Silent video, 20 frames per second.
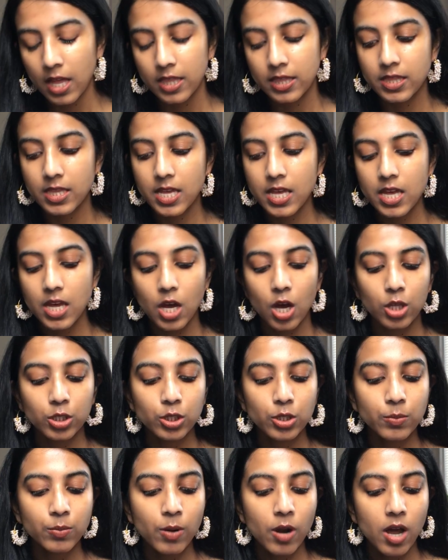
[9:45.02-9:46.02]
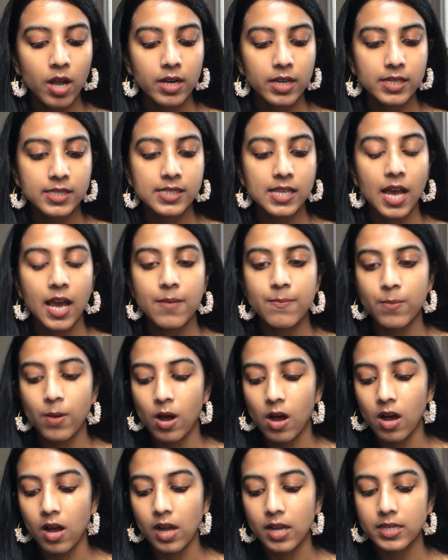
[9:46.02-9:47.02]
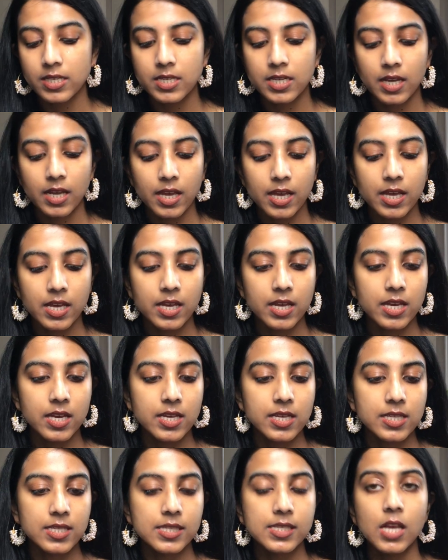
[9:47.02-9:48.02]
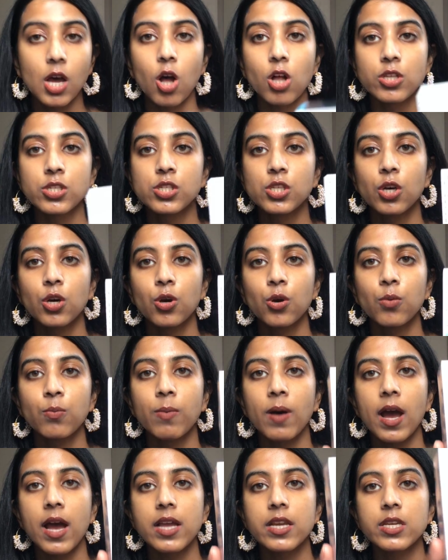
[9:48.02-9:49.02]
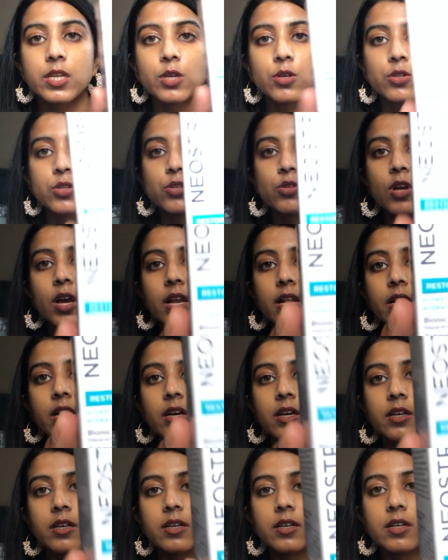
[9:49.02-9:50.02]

The other products I bought is also by Neostrata.